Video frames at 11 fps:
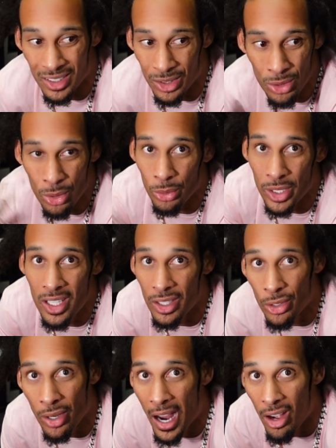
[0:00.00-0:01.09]
you don't hear the
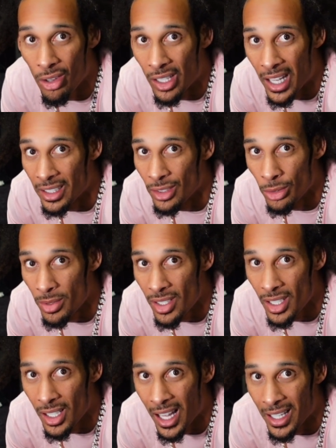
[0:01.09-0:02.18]
crowd. Like, you know what I'm
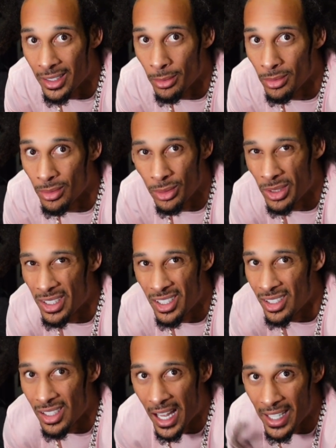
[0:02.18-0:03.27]
saying? Like, it's
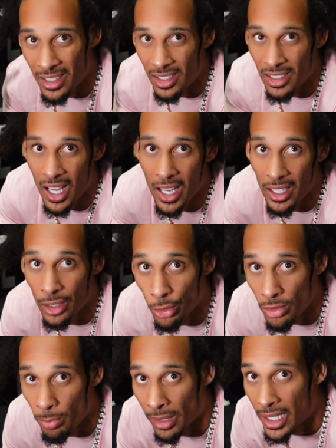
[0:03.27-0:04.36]
just, like, it just kind of
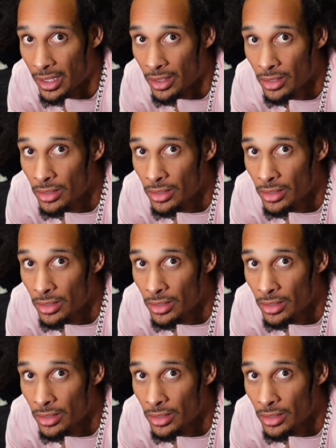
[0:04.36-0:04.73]
goes blank.